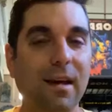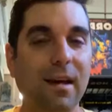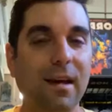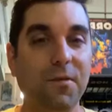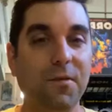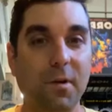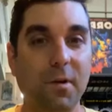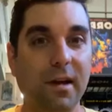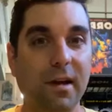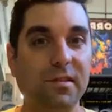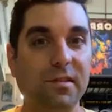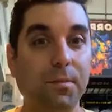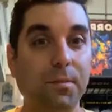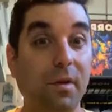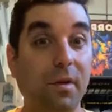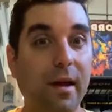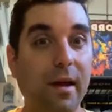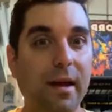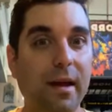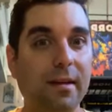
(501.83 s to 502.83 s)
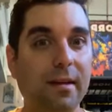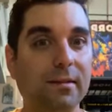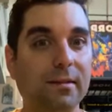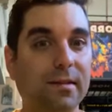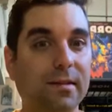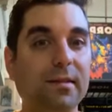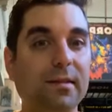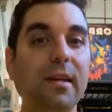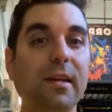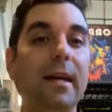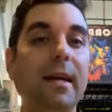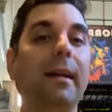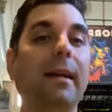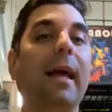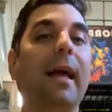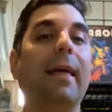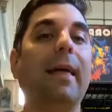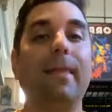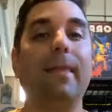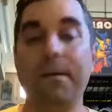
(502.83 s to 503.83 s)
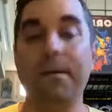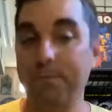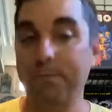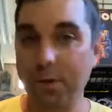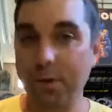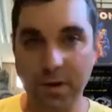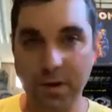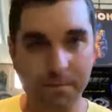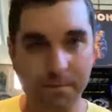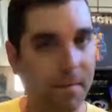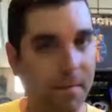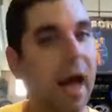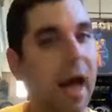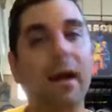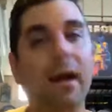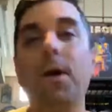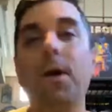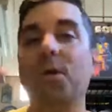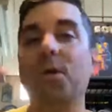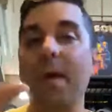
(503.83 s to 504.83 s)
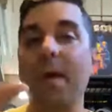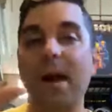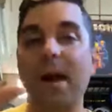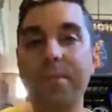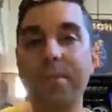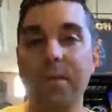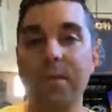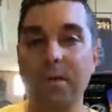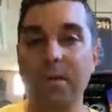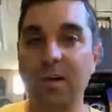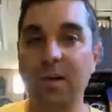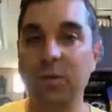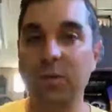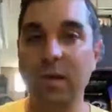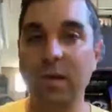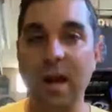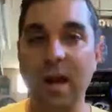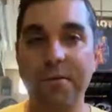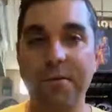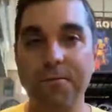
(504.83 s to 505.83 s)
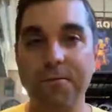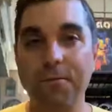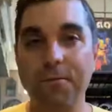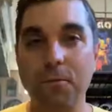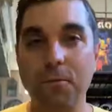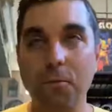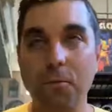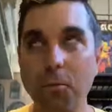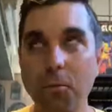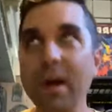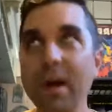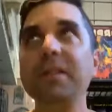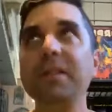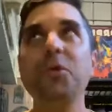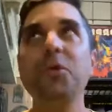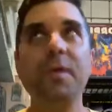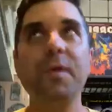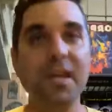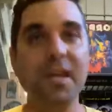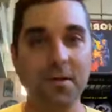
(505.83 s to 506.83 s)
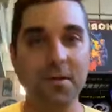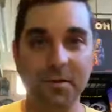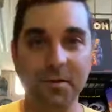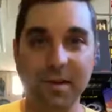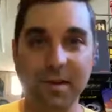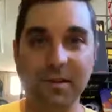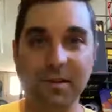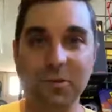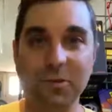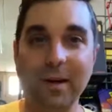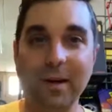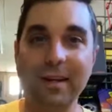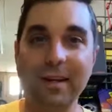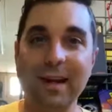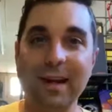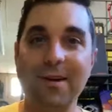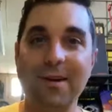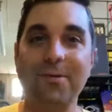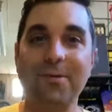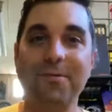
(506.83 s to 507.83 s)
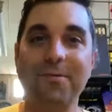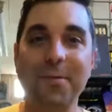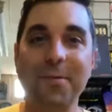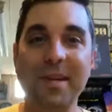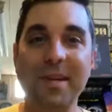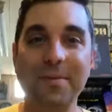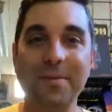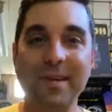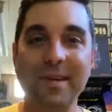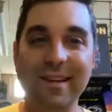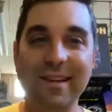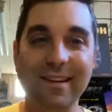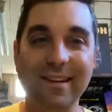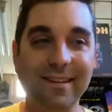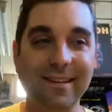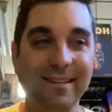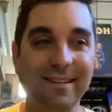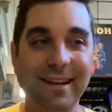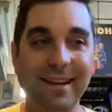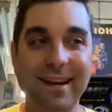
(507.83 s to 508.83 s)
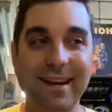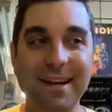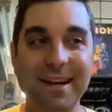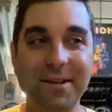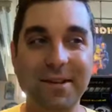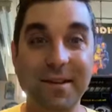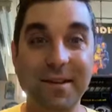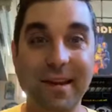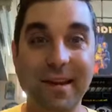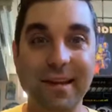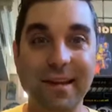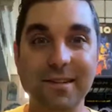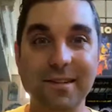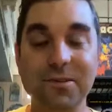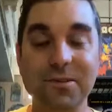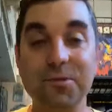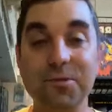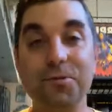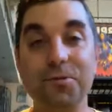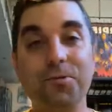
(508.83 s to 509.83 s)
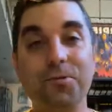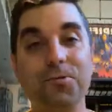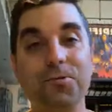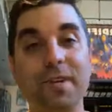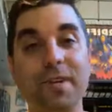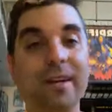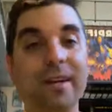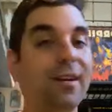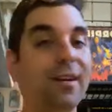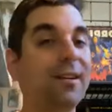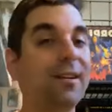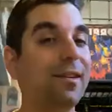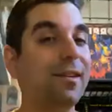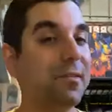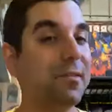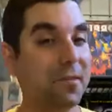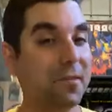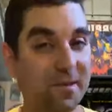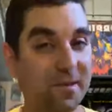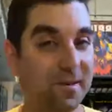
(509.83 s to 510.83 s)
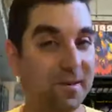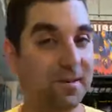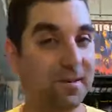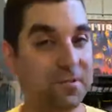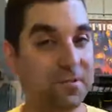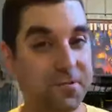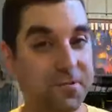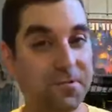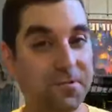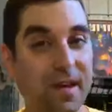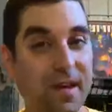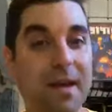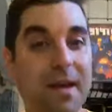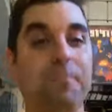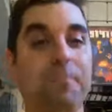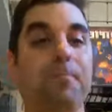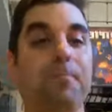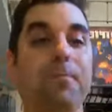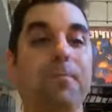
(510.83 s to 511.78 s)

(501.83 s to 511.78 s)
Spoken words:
Everyone gets to play it and see it, and then put it back on the back burner, because we have way too many other things right now for me to be looking into yet another new game.